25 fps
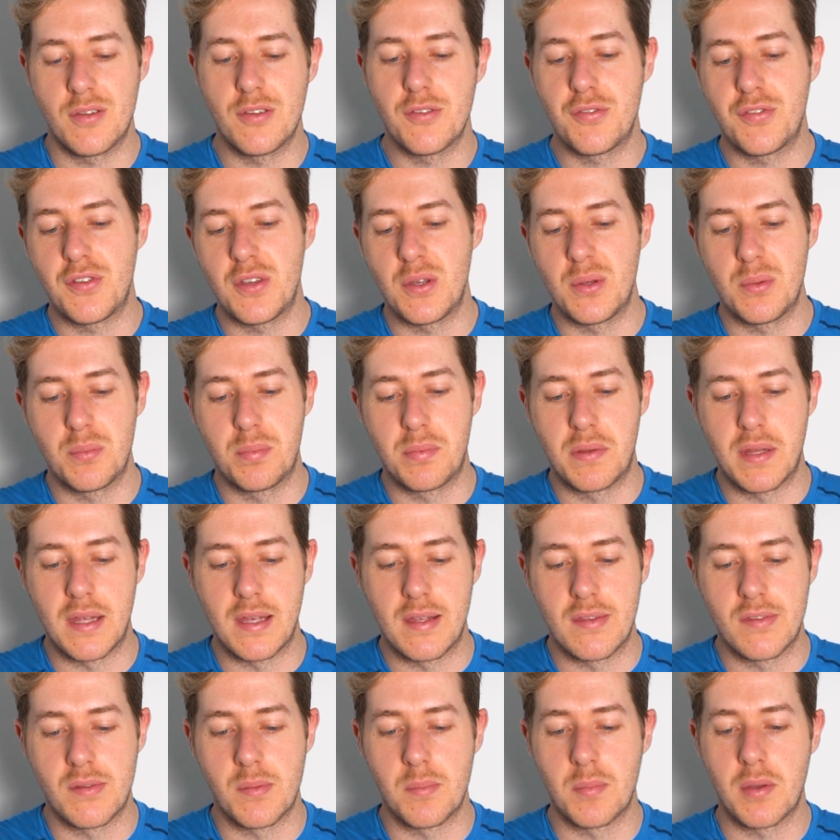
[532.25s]
There's a few
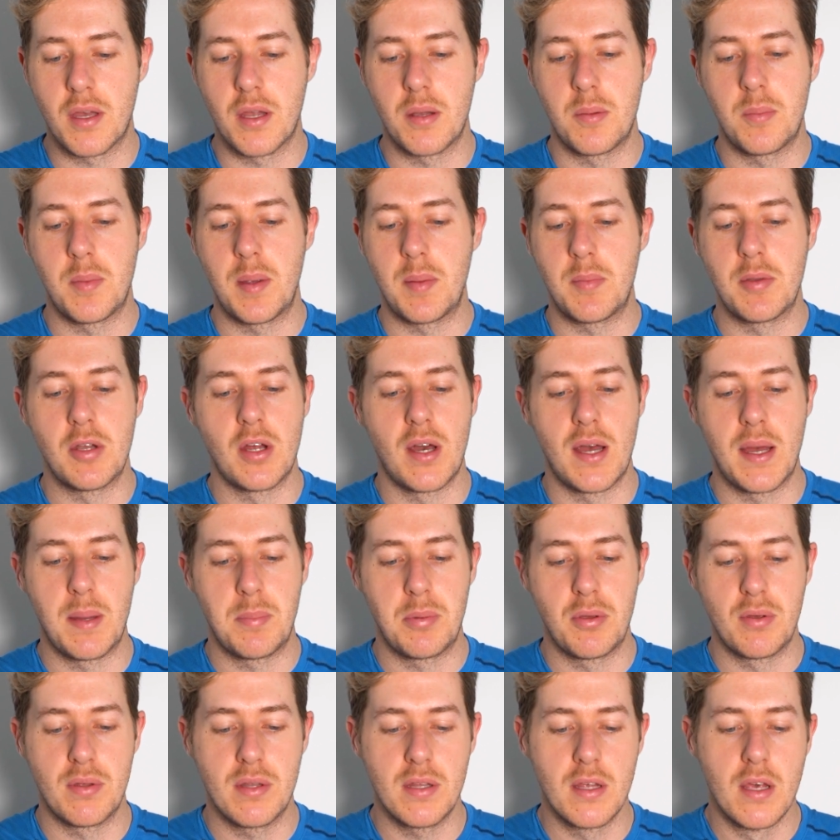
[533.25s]
things I'm kind of maybe not
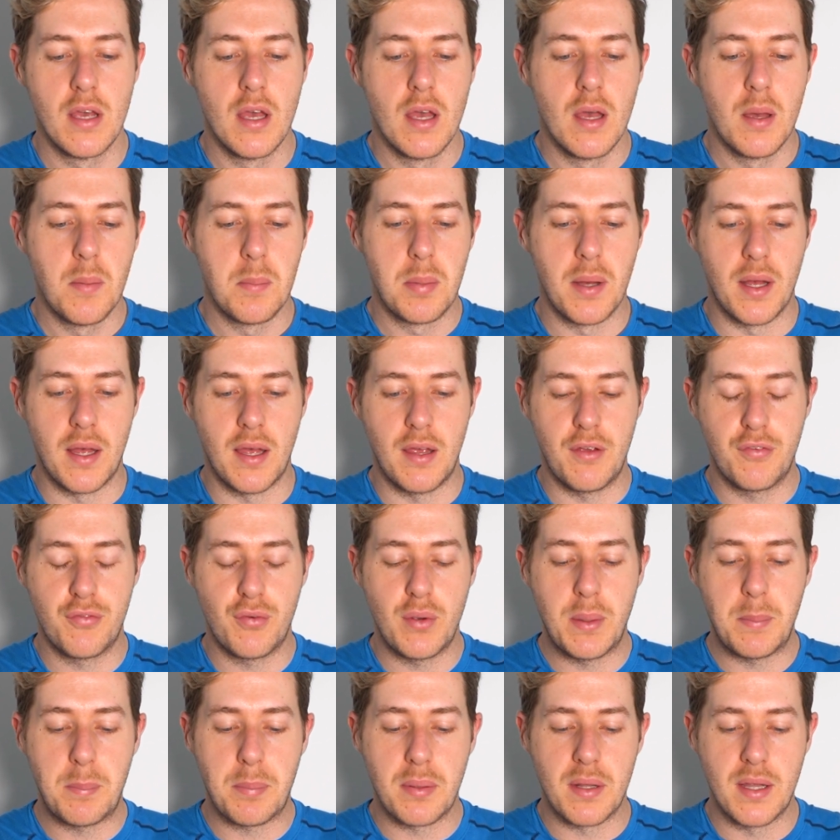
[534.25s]
happy with. But if
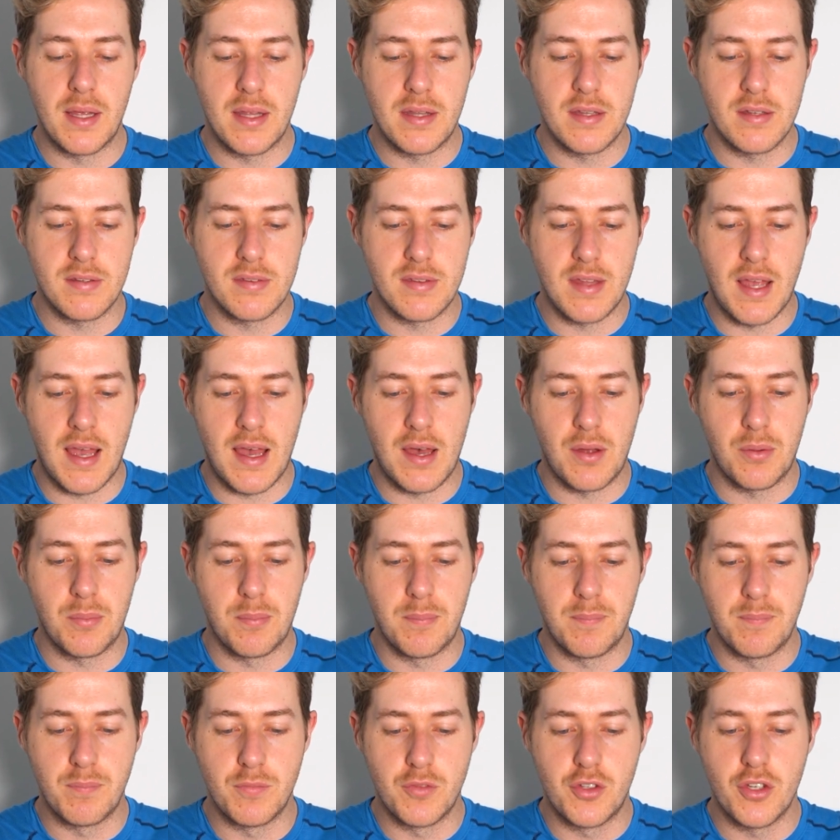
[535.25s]
we play this
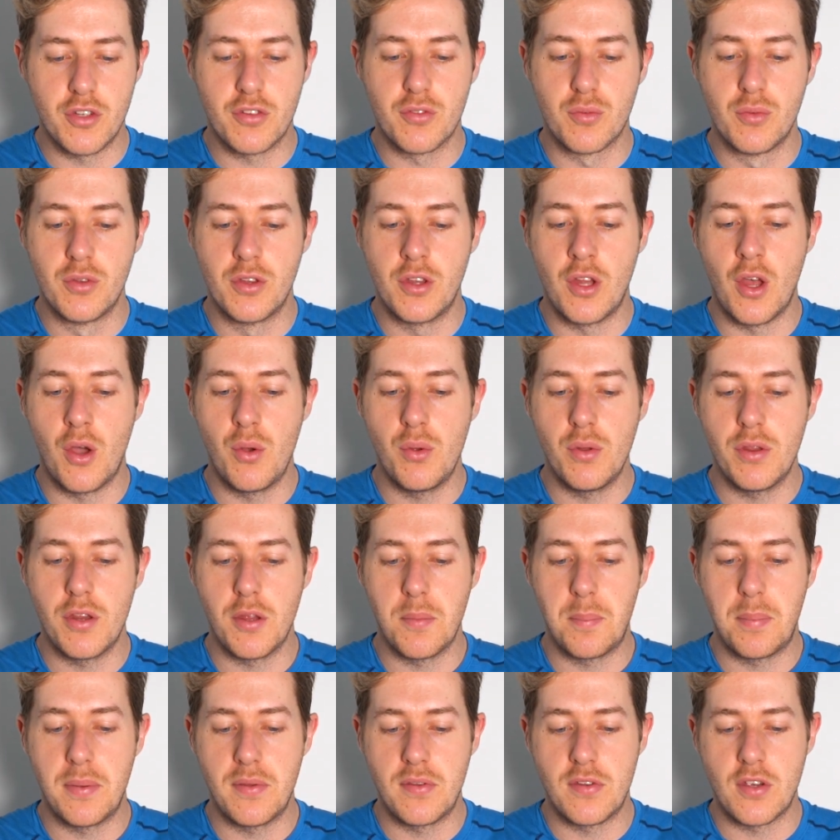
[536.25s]
down, just note the
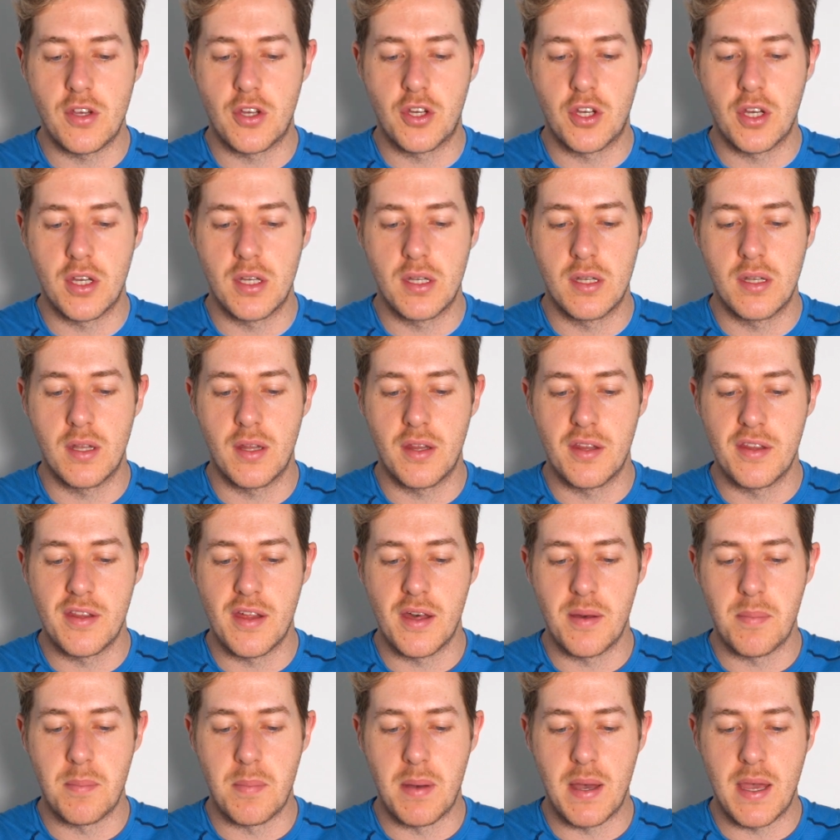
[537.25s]
position
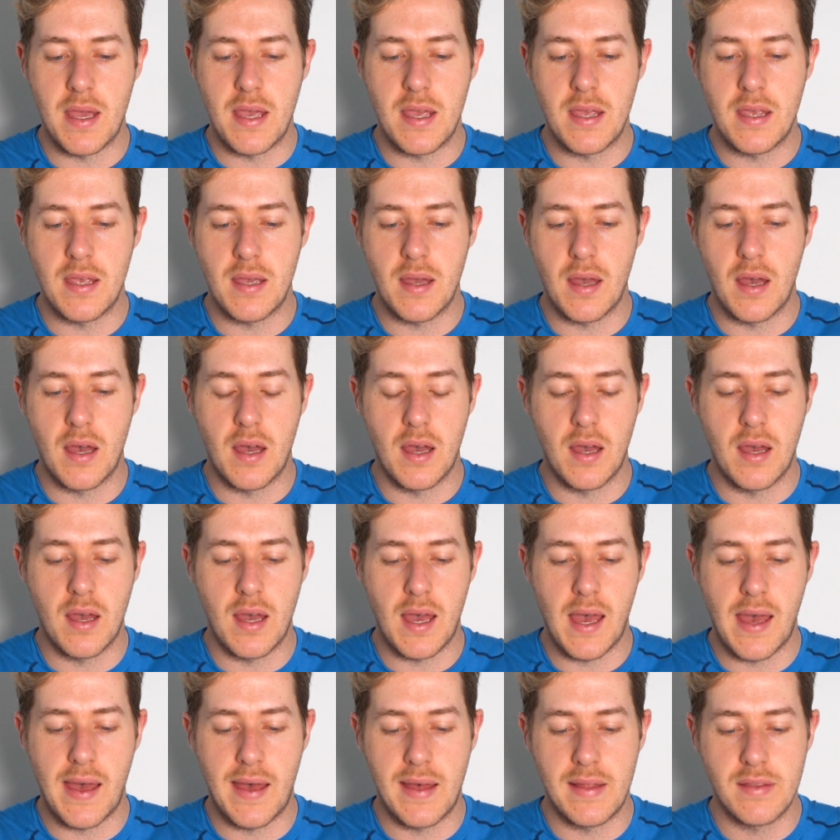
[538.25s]
that my
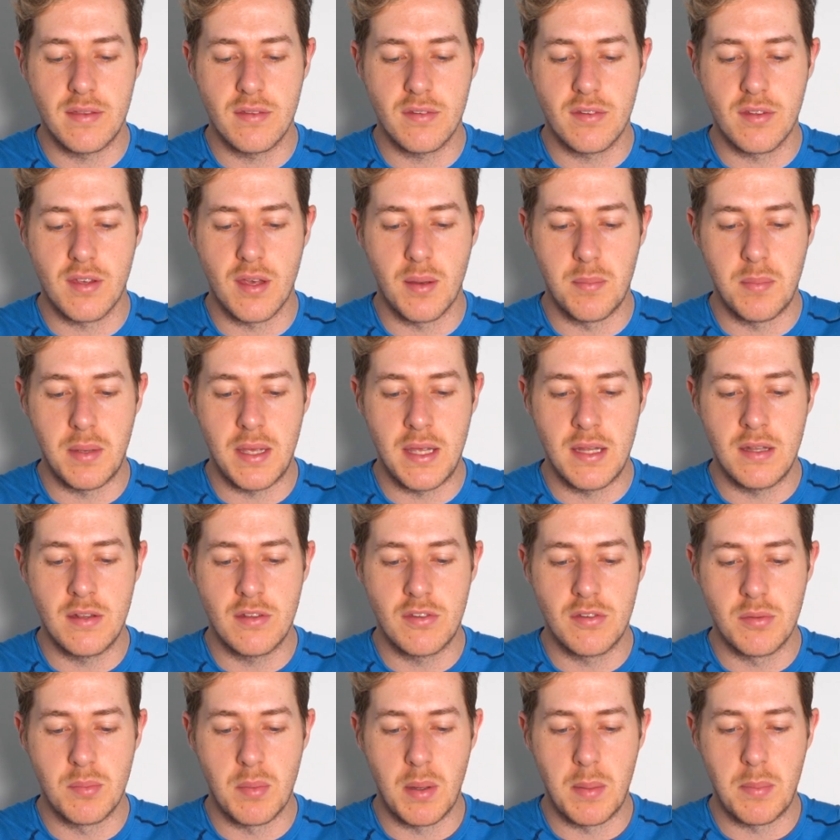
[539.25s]
hands come
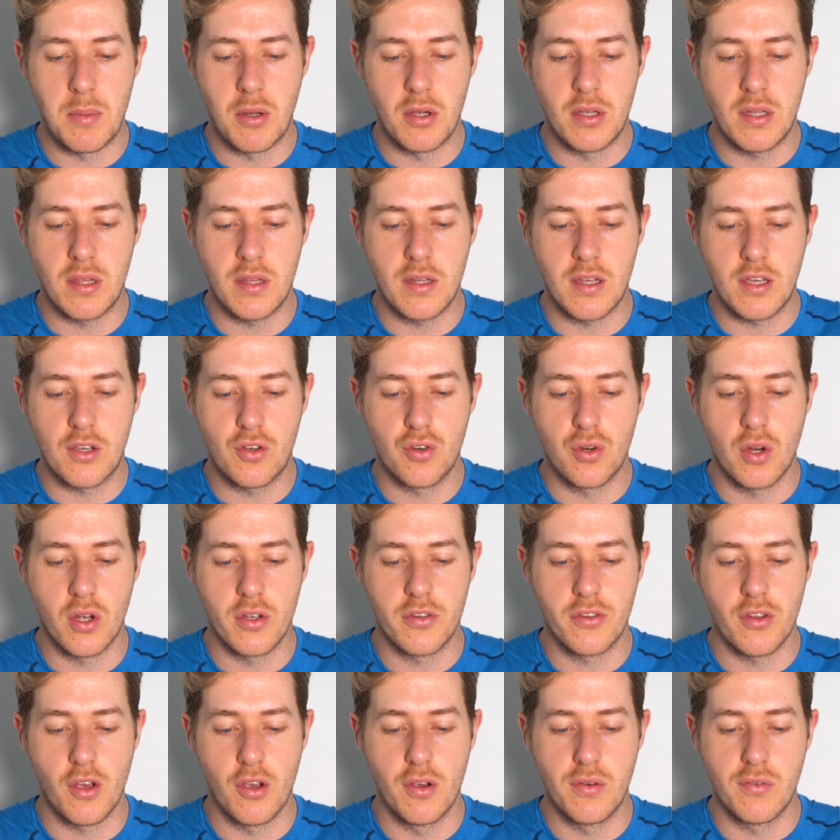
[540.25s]
into my body. They
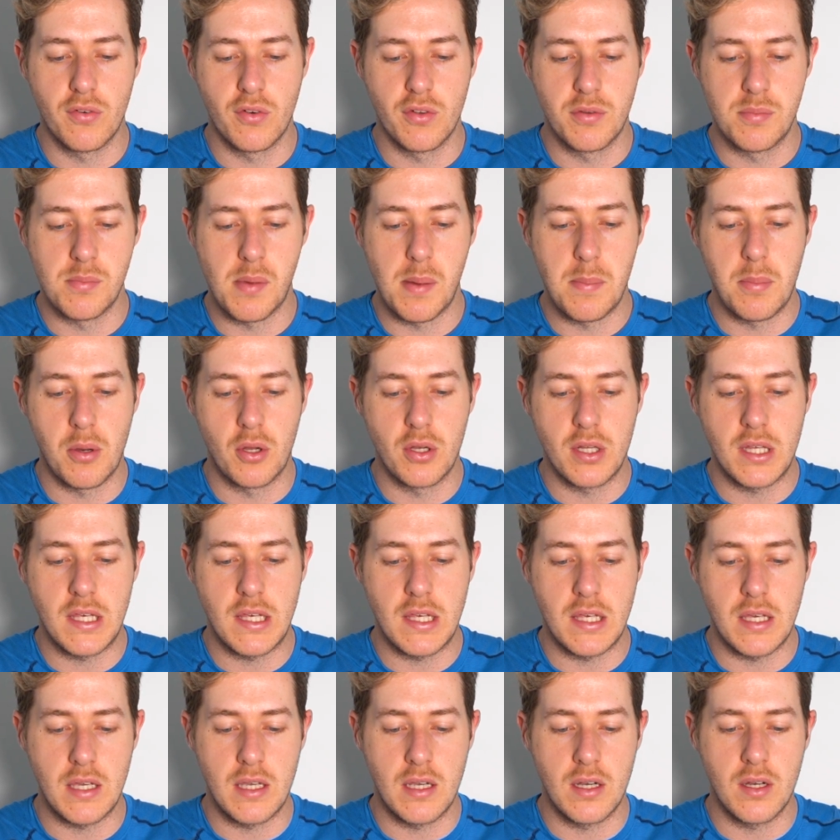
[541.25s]
cross over with my body
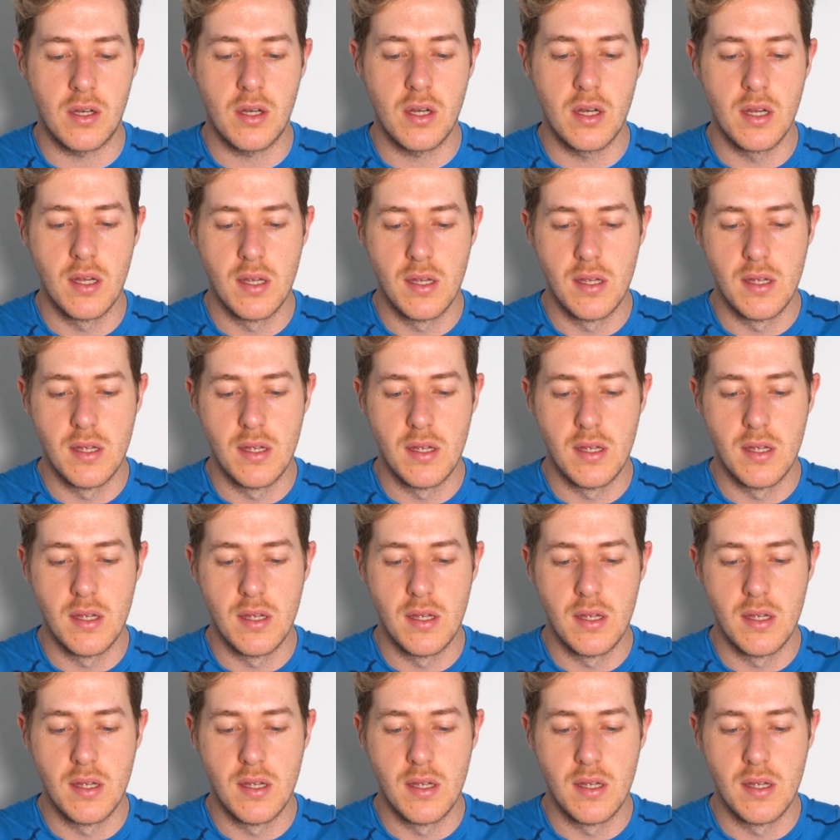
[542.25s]
here.